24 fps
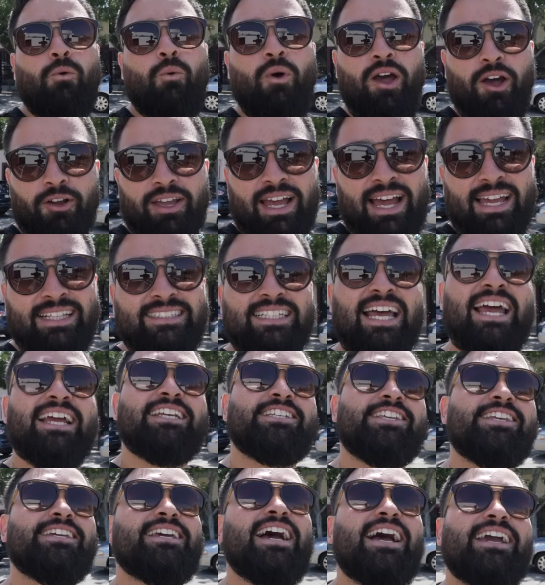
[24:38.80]
Well guys, I
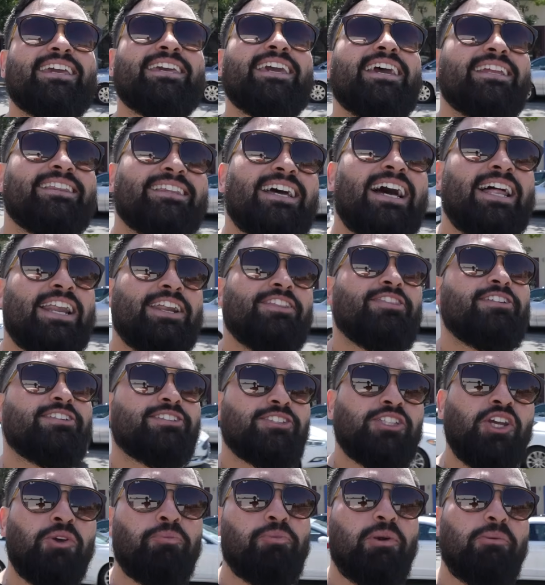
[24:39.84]
actually got kicked out of the
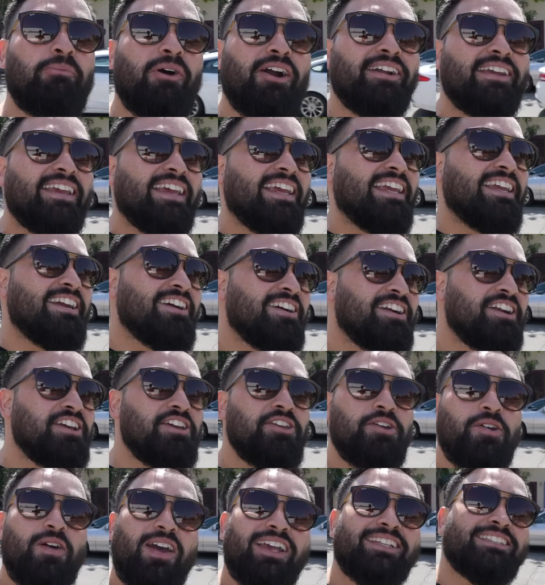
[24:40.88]
supermarket. Here in the
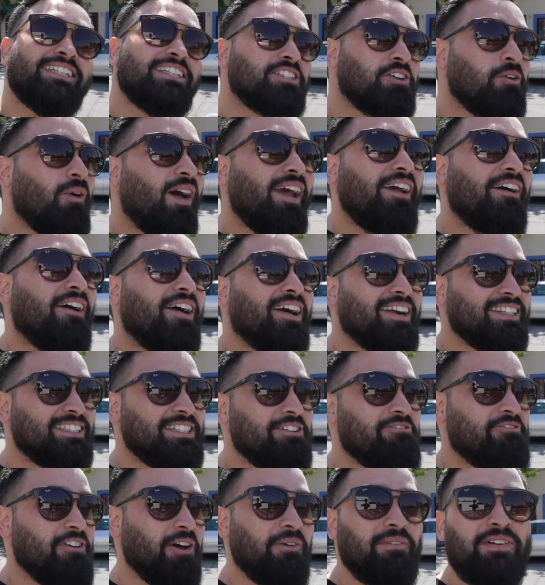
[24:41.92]
US, it's quite hard
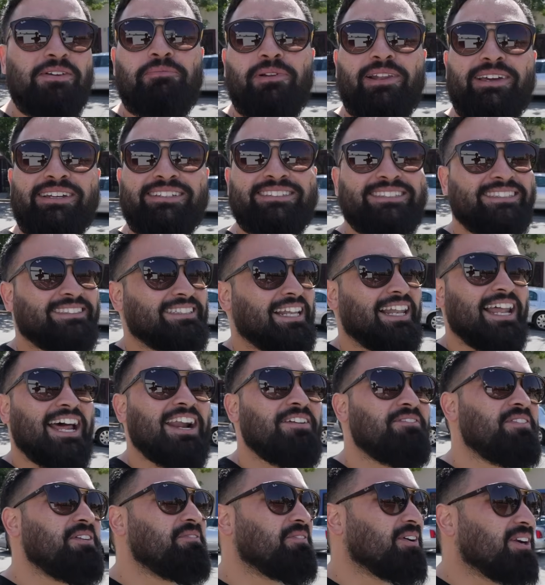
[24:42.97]
to film in places. A lot
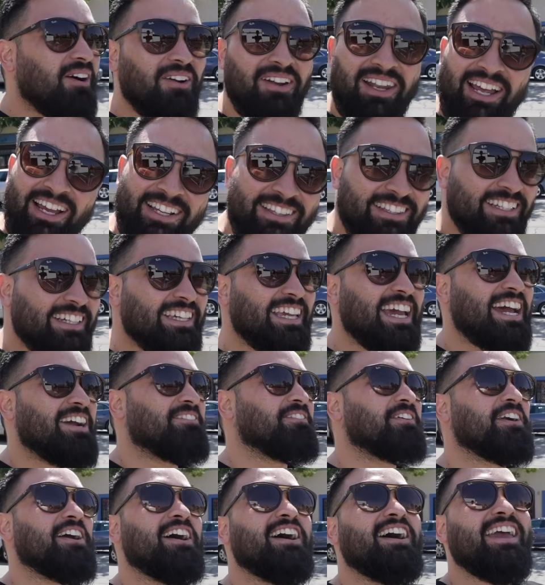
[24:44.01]
of people don't like the
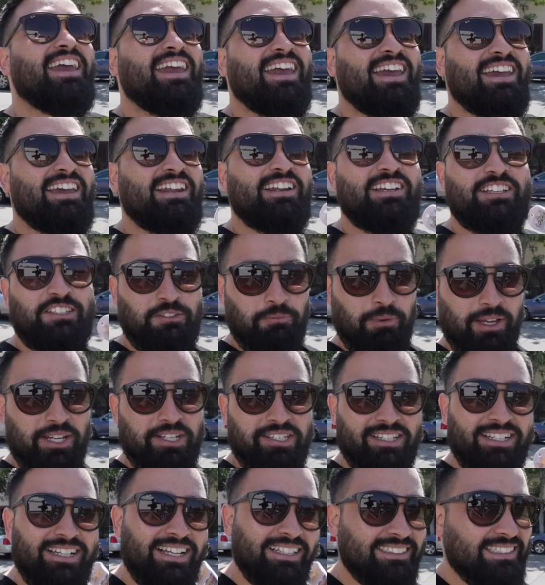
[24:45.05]
camera, and
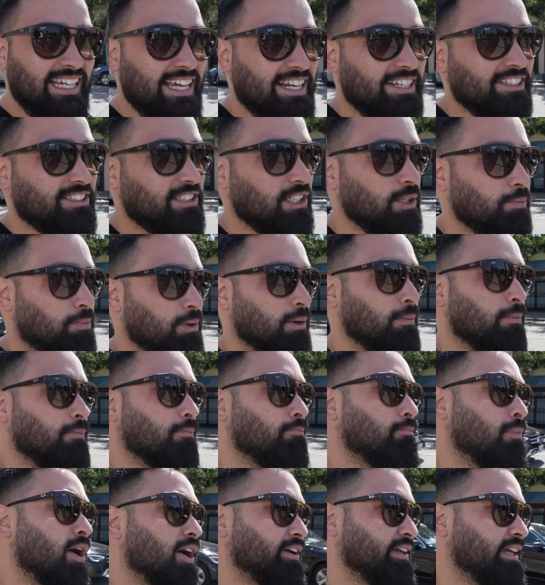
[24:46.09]
especially inside of
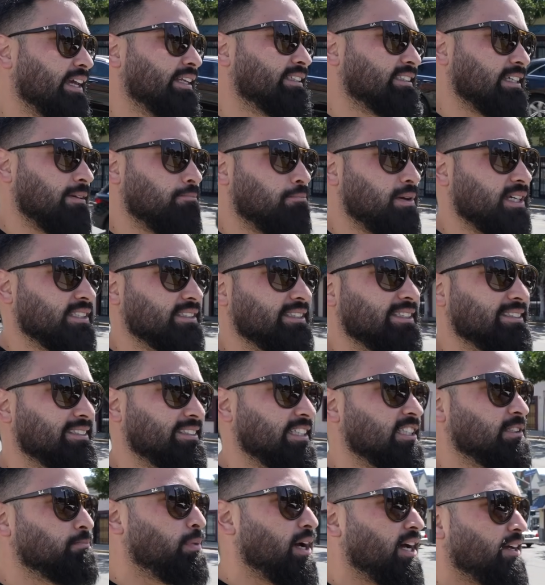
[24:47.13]
supermarkets and
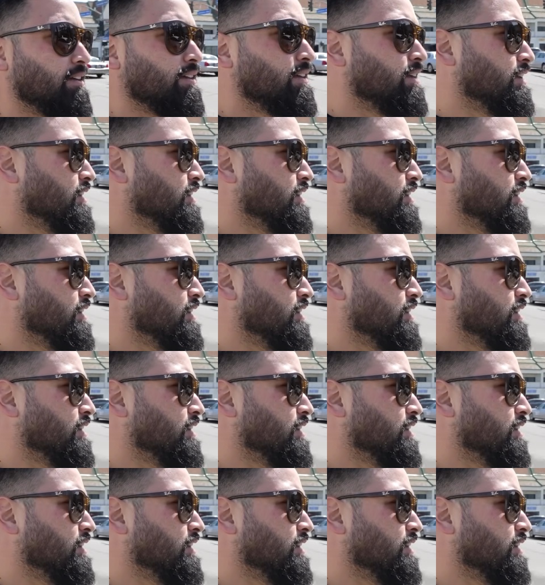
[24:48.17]
businesses. But